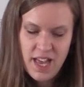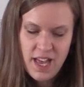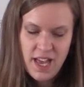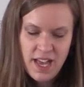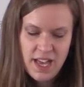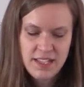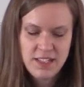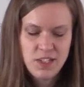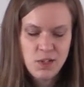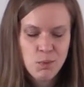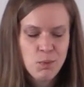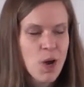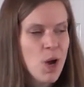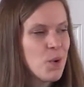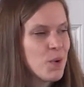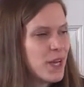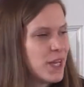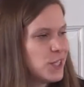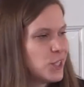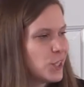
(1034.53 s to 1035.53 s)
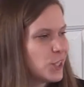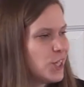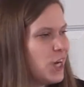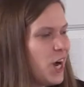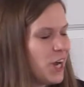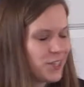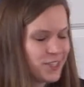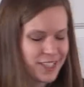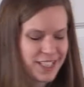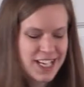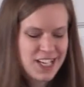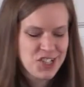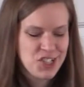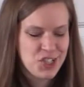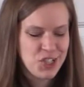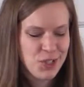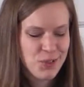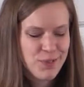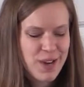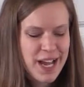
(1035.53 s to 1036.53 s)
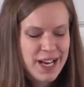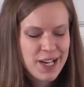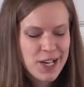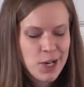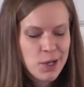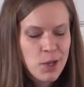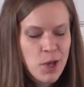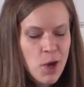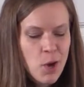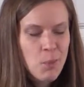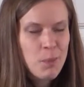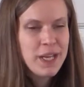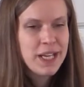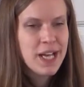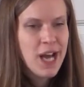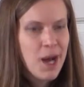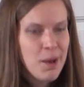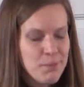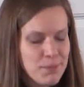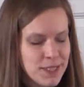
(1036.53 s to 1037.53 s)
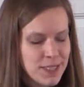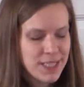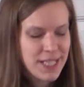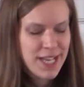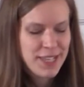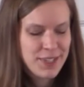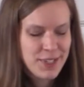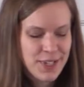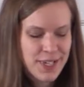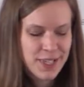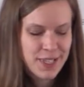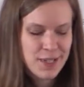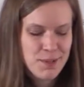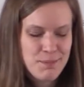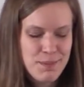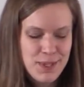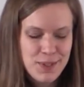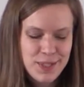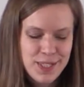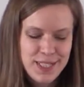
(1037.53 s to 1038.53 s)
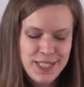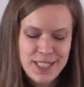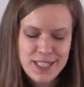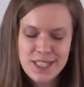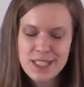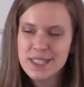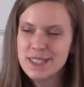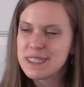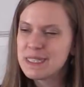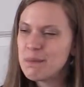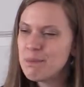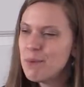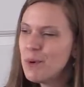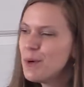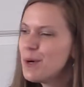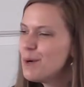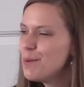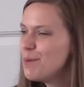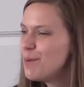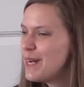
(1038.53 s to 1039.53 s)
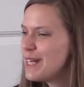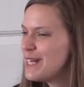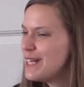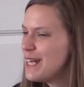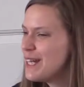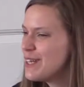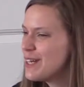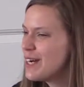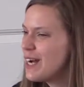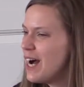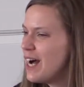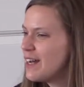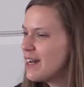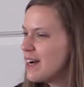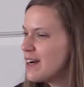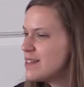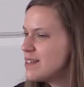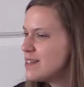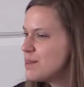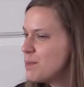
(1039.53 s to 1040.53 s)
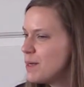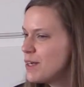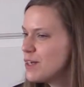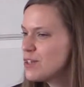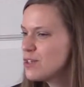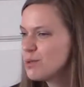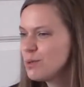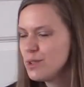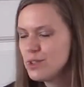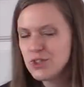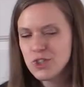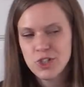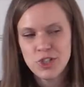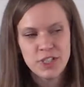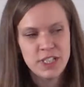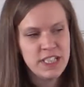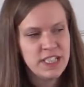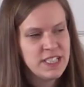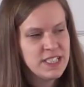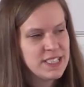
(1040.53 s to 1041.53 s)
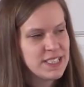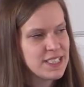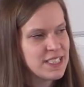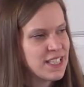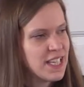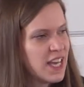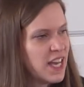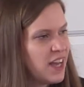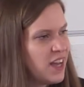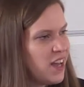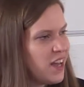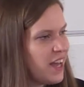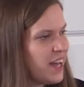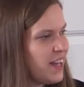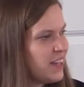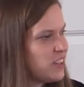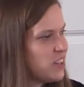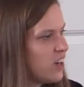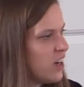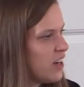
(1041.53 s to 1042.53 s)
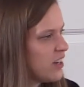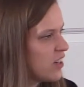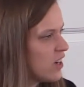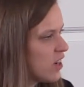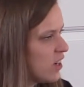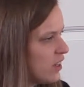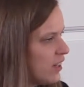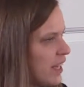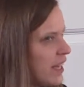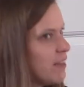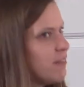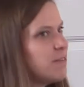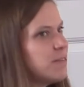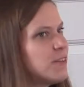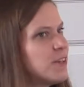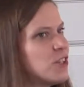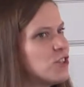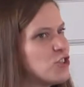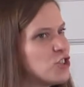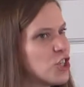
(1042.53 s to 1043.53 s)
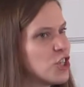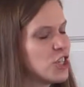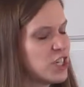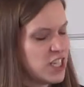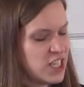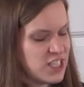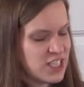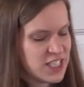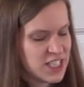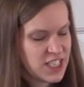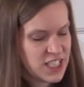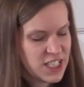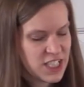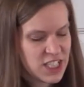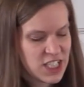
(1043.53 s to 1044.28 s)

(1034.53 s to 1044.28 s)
As you wrote in your congregational record, we come together in community to support one another on our spiritual journeys and on our life journeys.